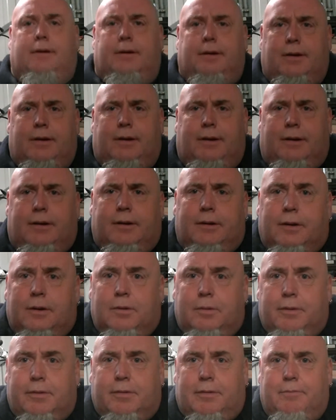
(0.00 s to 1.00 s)
Hello,
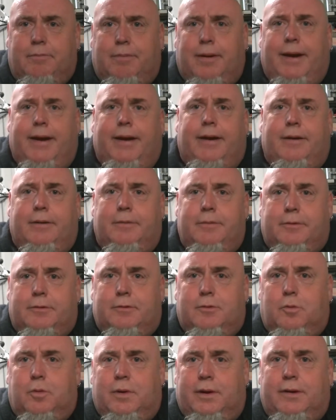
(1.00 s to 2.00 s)
welcome back, hope you're
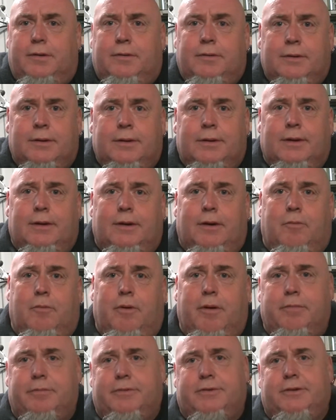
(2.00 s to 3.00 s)
all well.
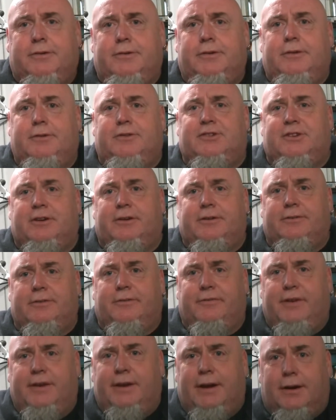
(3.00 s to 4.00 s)
Welcome to a new series of
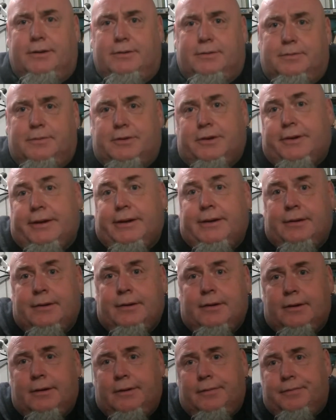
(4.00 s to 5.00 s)
videos I'm doing
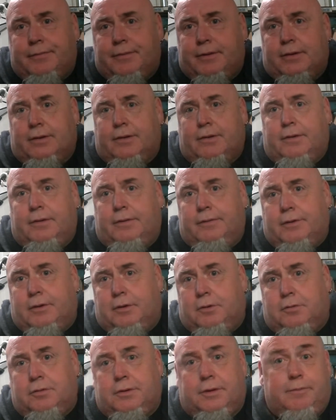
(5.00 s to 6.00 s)

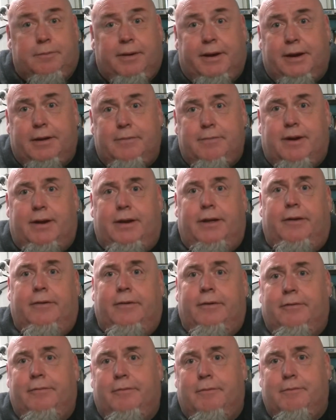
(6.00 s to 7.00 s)
called Making Money
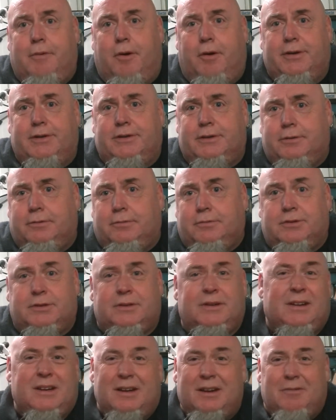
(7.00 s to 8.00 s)
from Bicycles.
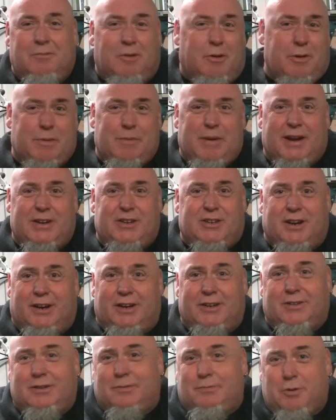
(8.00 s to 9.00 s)
Well, we may
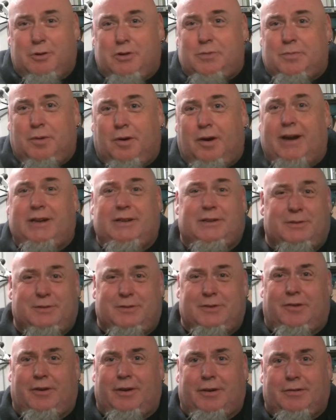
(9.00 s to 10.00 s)
change to push bikes,
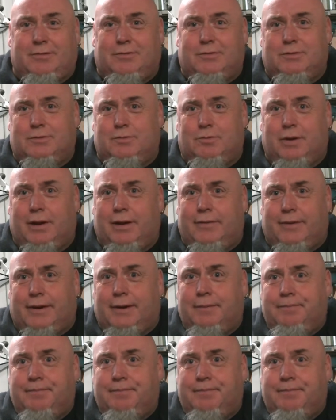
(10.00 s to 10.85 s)
cycles, whatever.